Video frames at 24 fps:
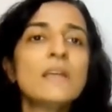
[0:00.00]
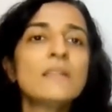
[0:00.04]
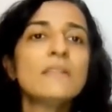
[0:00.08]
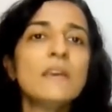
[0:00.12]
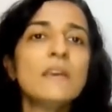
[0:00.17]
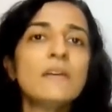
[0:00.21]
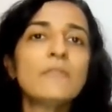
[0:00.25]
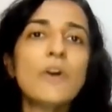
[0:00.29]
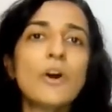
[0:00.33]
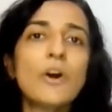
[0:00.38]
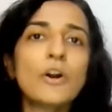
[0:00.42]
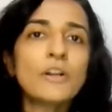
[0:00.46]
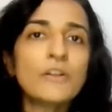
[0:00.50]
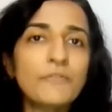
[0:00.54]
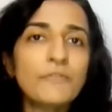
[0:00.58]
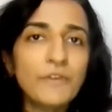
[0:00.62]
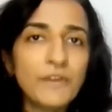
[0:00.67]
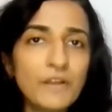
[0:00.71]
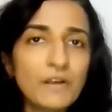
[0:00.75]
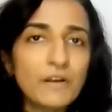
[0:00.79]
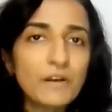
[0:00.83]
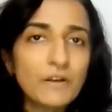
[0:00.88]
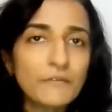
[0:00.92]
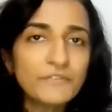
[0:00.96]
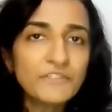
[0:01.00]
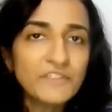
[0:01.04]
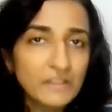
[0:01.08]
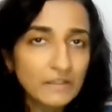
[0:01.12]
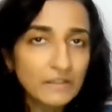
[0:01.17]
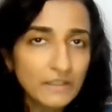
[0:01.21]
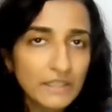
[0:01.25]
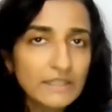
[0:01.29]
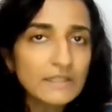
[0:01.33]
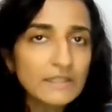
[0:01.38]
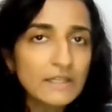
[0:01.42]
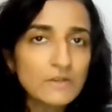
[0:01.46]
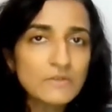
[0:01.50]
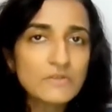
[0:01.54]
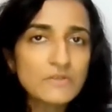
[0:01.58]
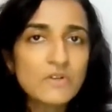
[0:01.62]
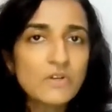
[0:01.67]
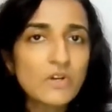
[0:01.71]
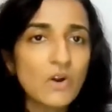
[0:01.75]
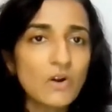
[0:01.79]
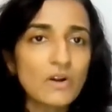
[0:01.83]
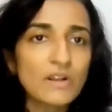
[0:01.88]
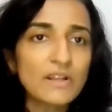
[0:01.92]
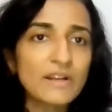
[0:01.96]
they have got a figure of
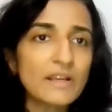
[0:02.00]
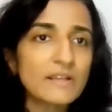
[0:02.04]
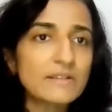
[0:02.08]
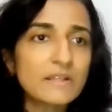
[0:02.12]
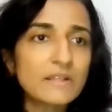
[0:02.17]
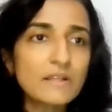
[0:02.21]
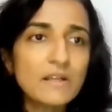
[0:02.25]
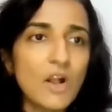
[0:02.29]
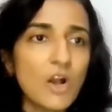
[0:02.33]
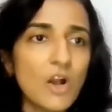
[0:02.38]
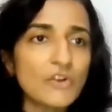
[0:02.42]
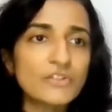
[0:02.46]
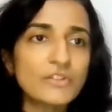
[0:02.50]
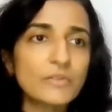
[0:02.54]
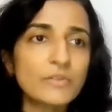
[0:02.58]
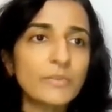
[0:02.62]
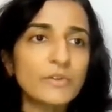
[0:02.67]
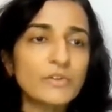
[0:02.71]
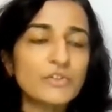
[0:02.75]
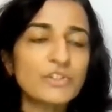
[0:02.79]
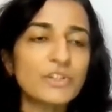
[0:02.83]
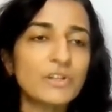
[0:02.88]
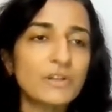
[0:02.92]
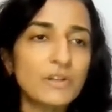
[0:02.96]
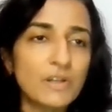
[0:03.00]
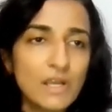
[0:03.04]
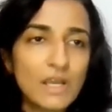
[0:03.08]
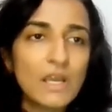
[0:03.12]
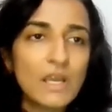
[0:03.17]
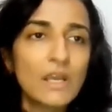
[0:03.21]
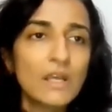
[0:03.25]
$30,000 as a contribution.